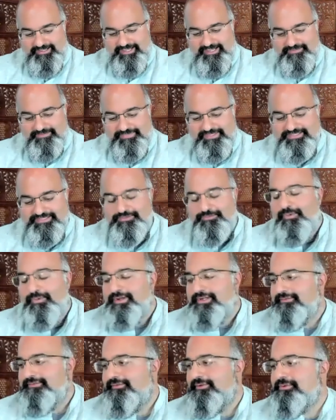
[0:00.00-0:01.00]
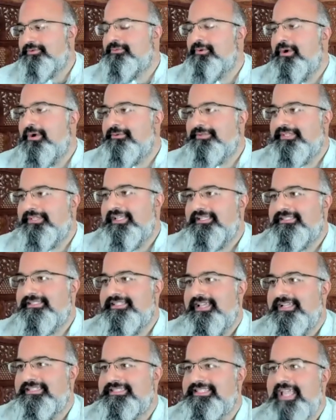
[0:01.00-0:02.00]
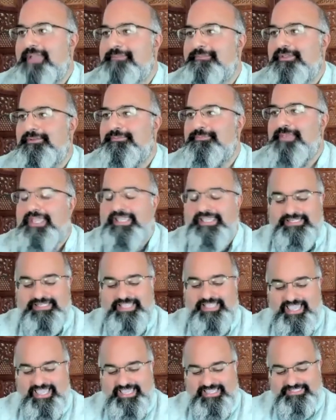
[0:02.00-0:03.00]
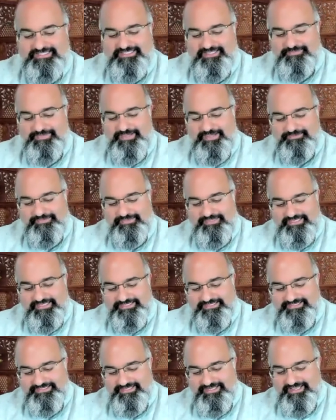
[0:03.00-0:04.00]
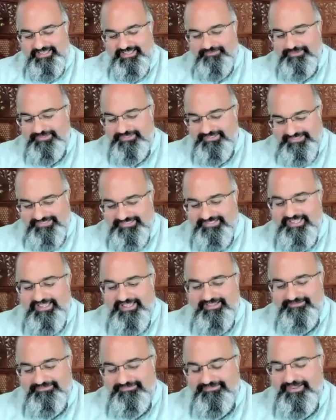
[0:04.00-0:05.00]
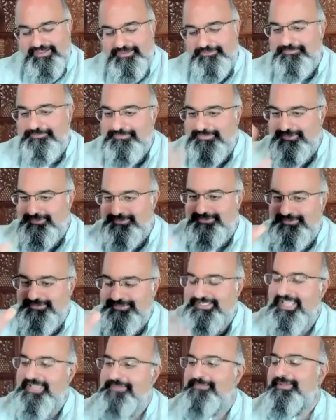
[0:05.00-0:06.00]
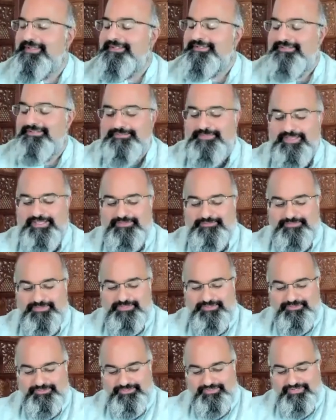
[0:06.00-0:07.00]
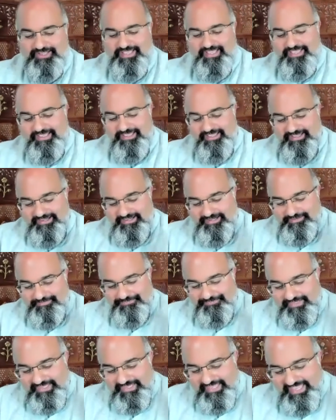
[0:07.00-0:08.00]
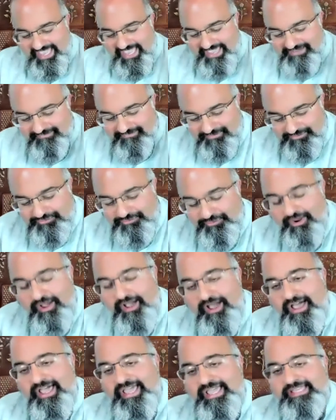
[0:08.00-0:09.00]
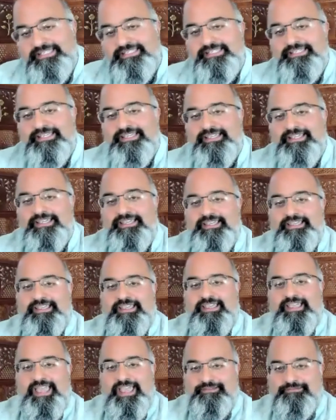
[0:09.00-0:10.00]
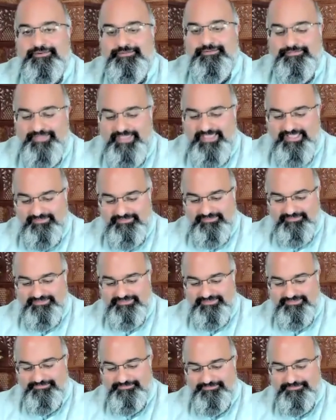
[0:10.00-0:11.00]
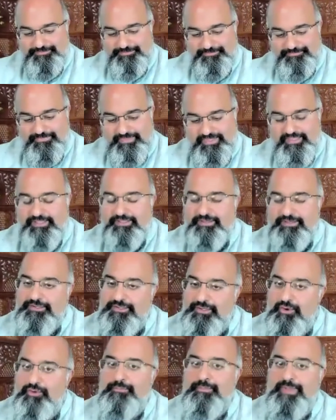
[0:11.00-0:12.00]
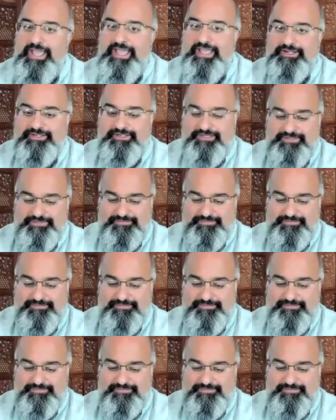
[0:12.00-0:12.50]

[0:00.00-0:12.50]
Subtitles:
There's a wonderful quote that Samuel Beckett has about this, which I've used to tape it to my computer. Ever tried, ever failed? No matter.